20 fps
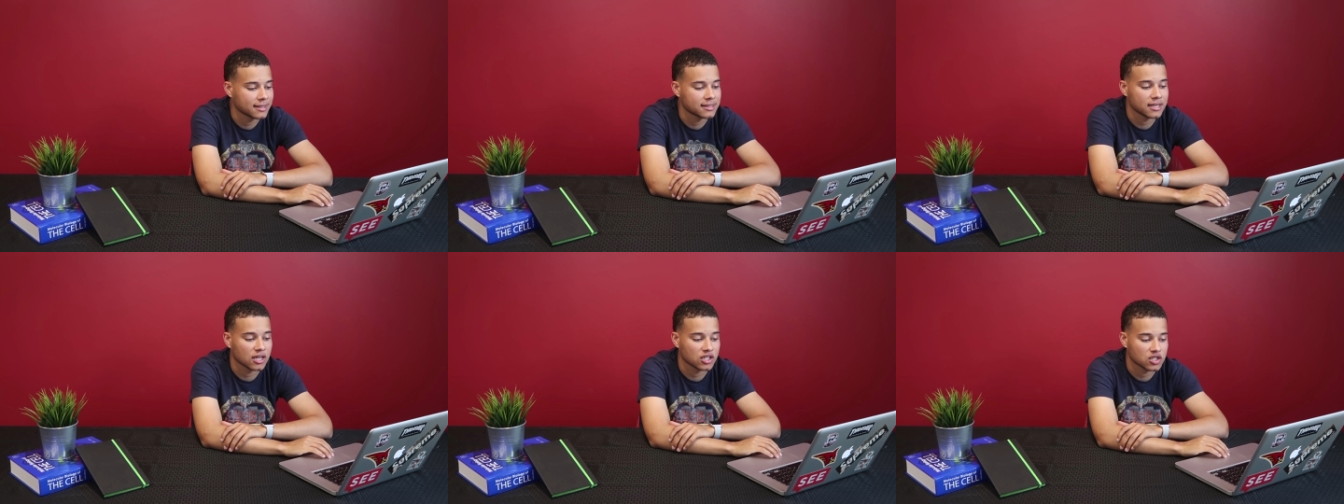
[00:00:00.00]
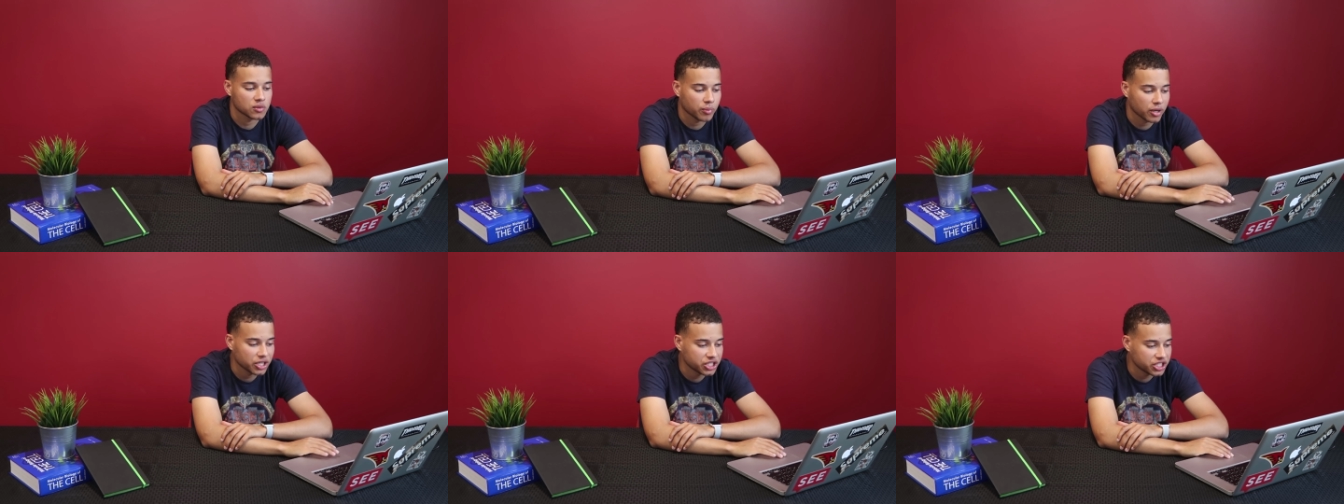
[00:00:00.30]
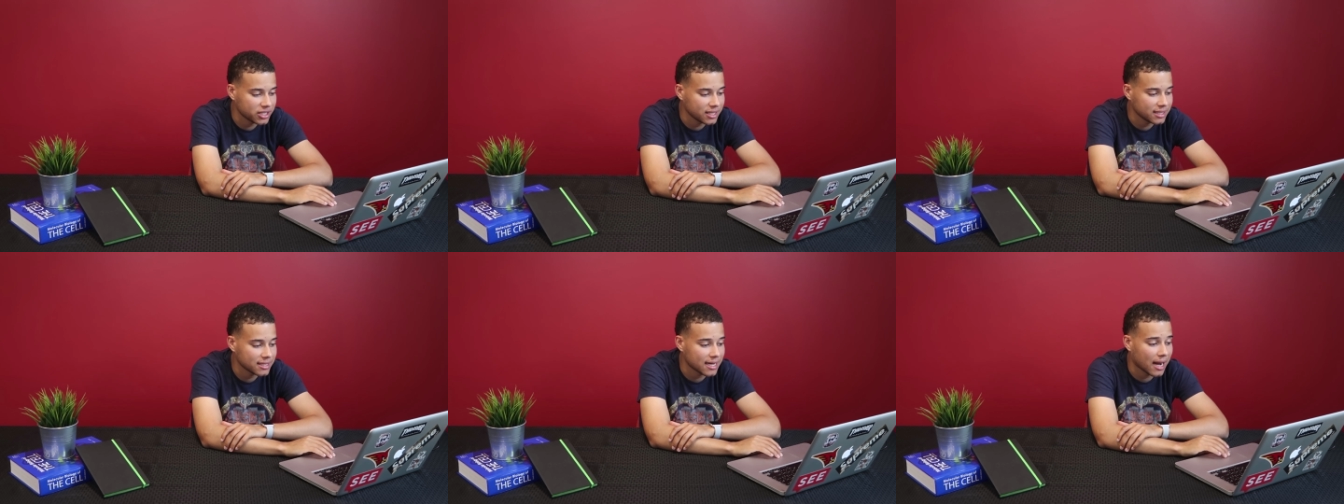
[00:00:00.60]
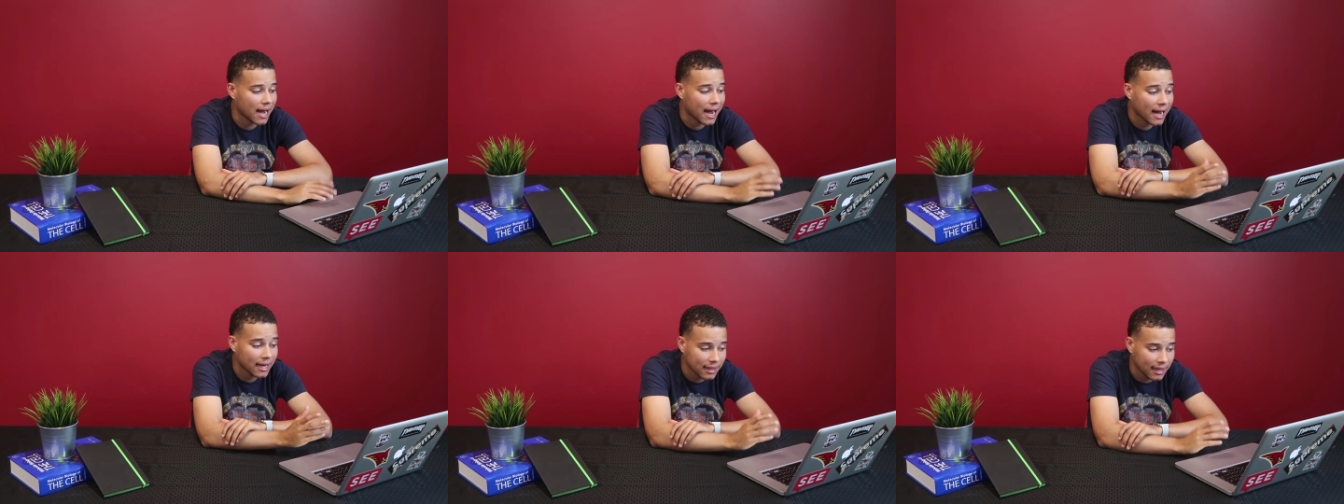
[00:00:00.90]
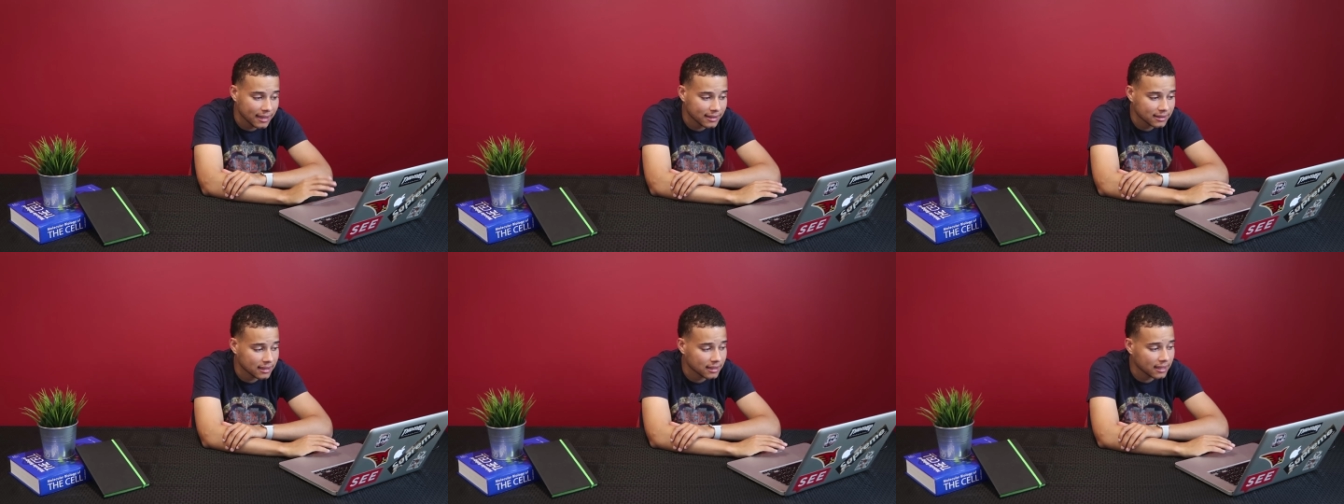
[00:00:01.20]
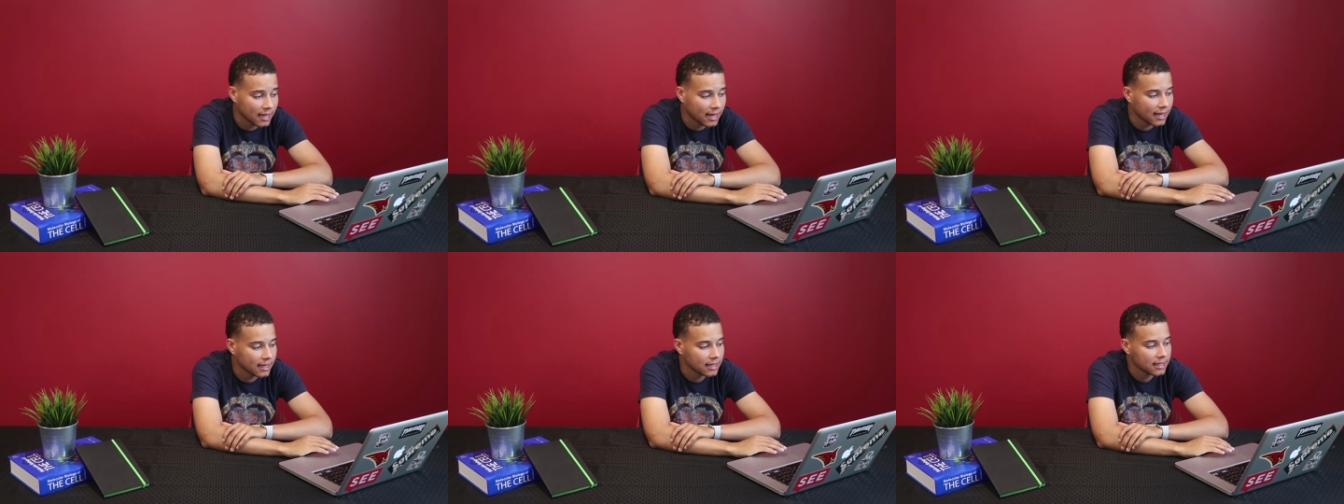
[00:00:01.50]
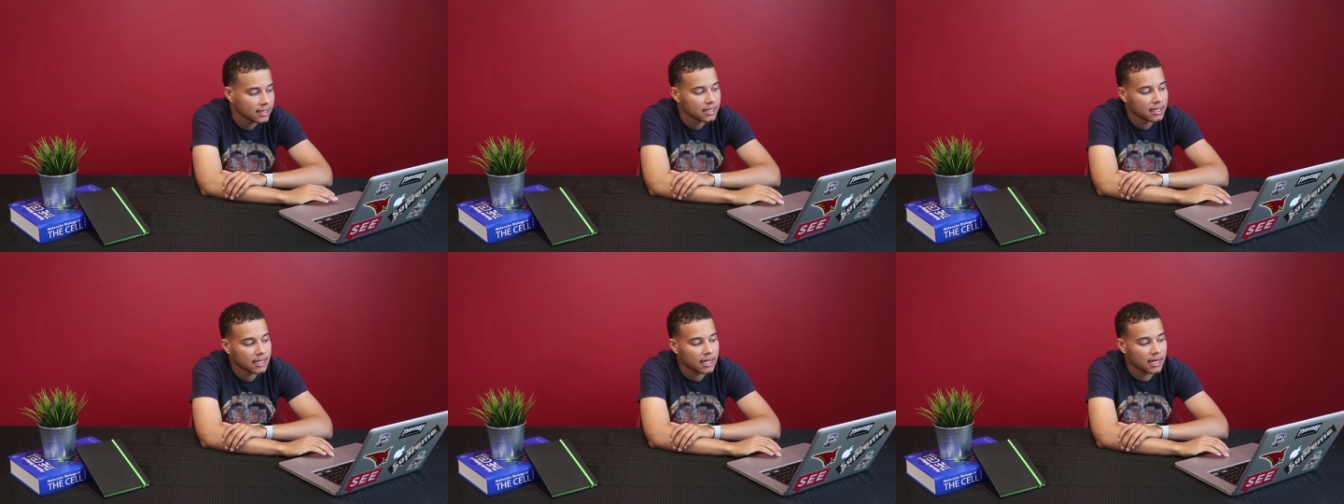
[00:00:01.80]
Excel spreadsheet. I liked a lot,
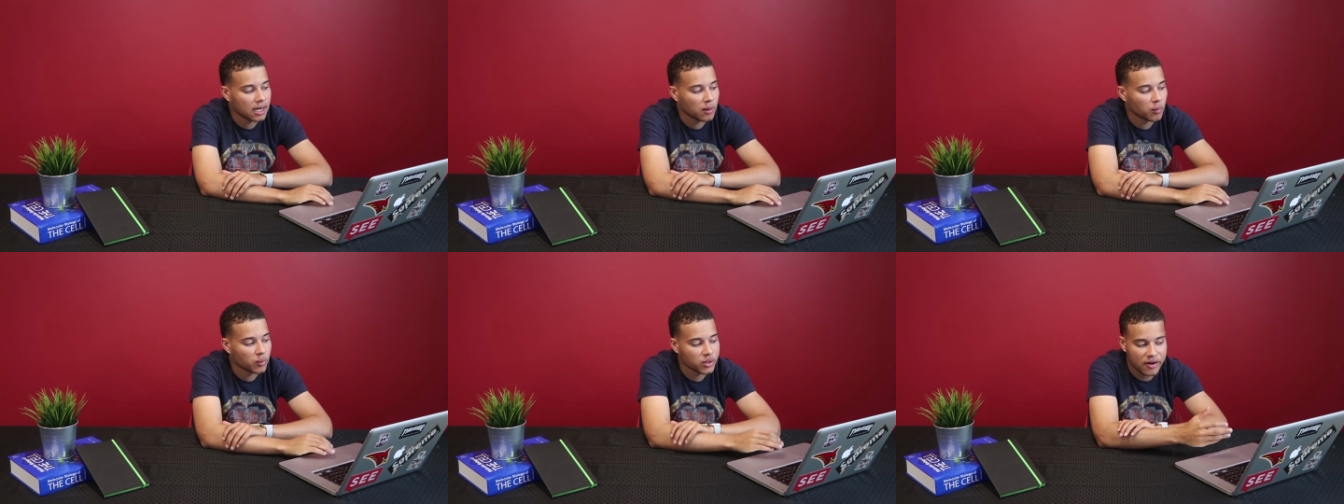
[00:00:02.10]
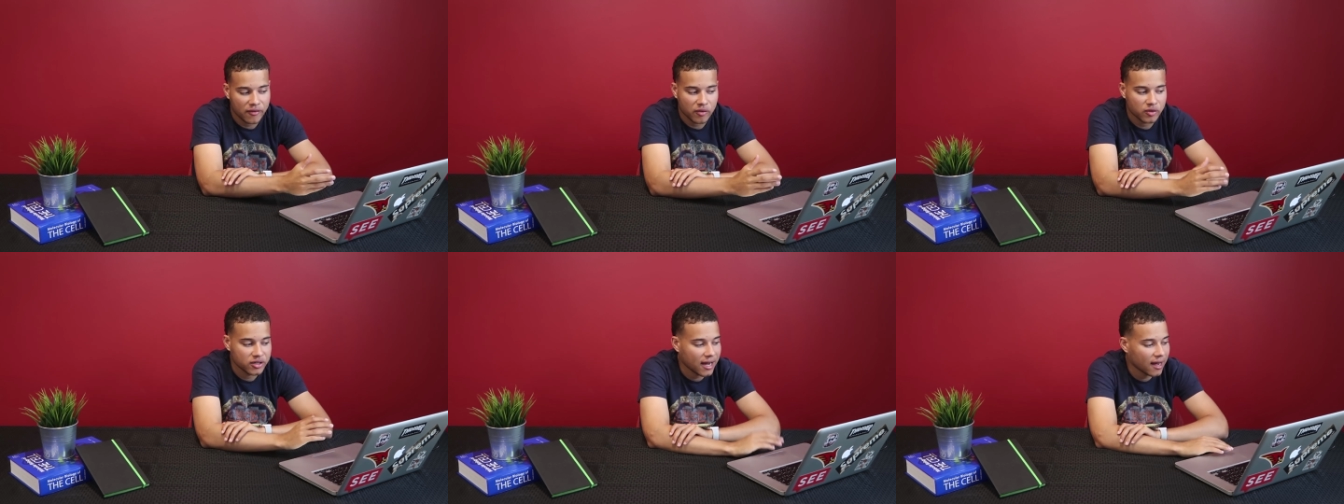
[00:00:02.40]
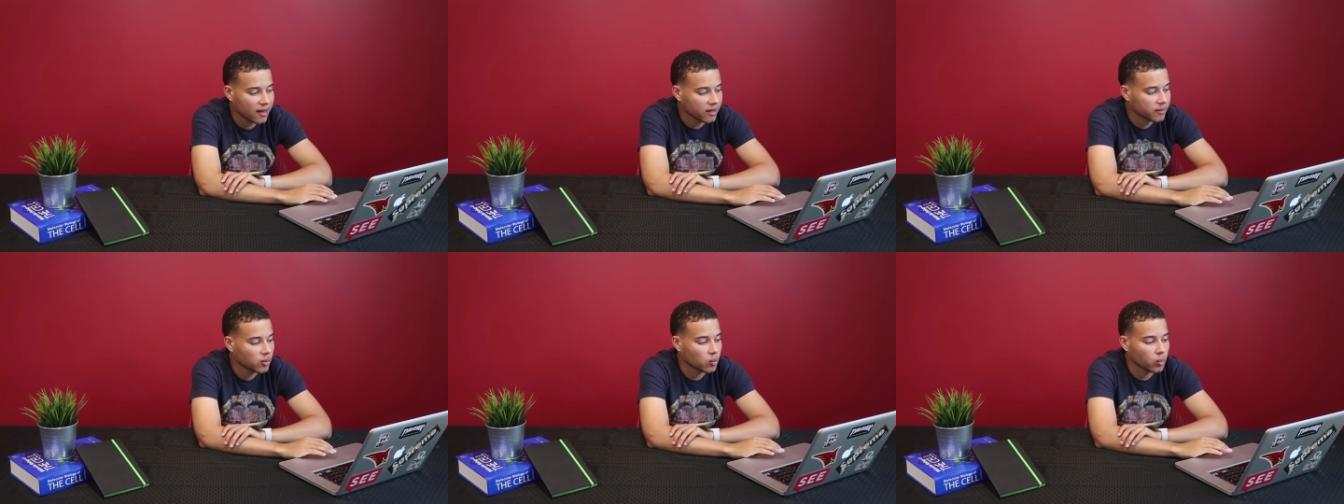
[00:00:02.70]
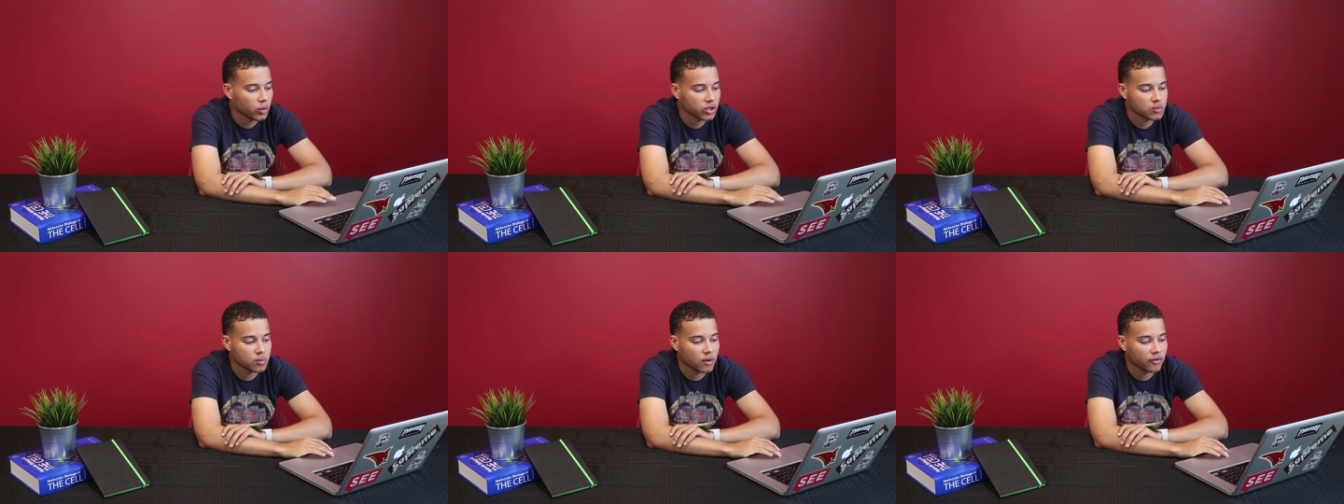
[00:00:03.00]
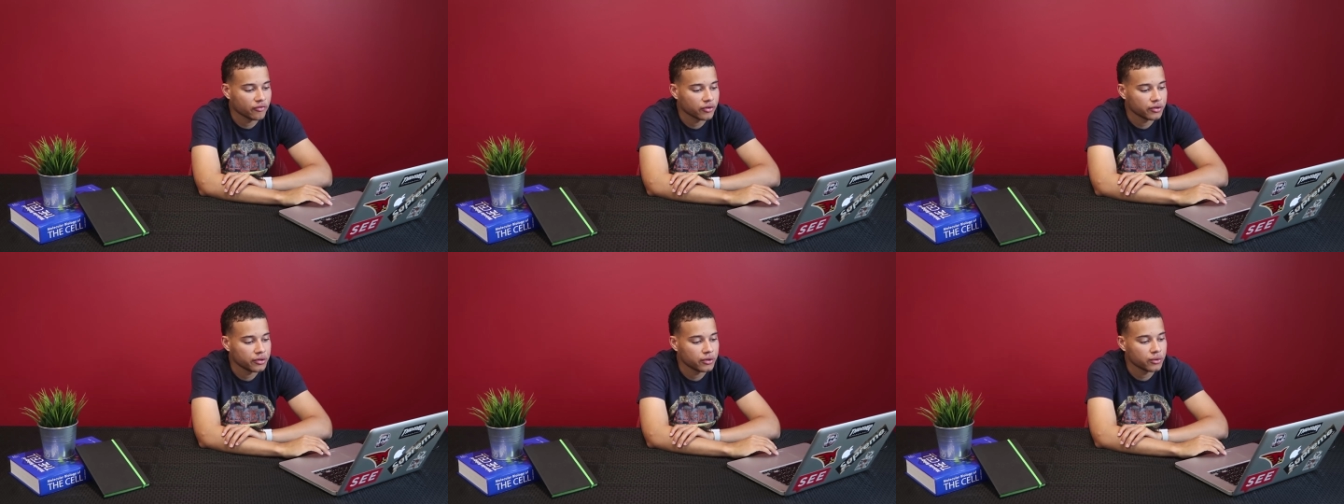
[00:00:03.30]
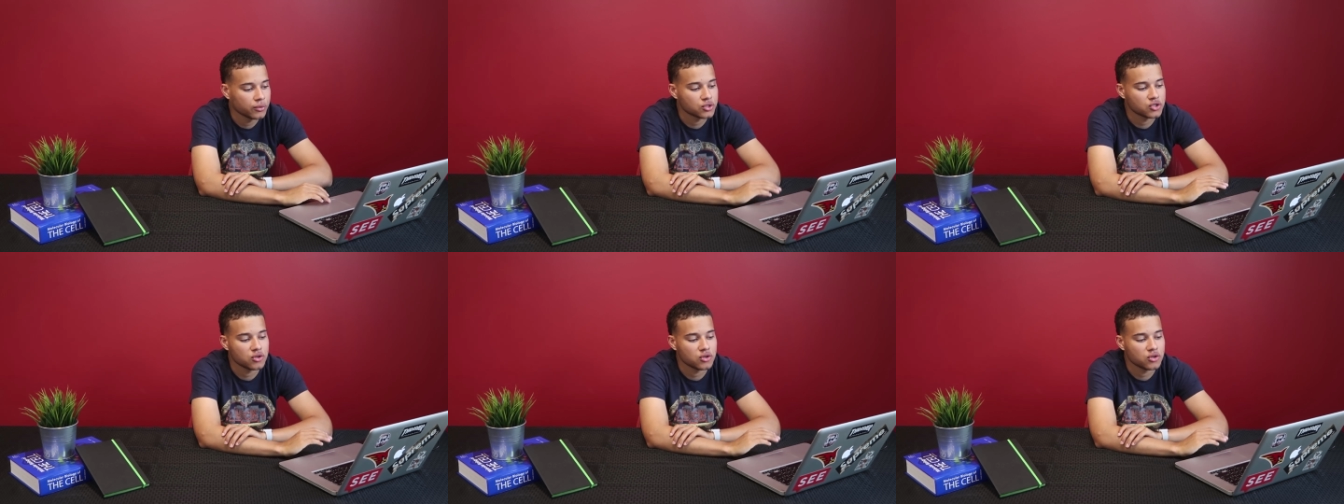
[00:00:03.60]
whatever document works well for you.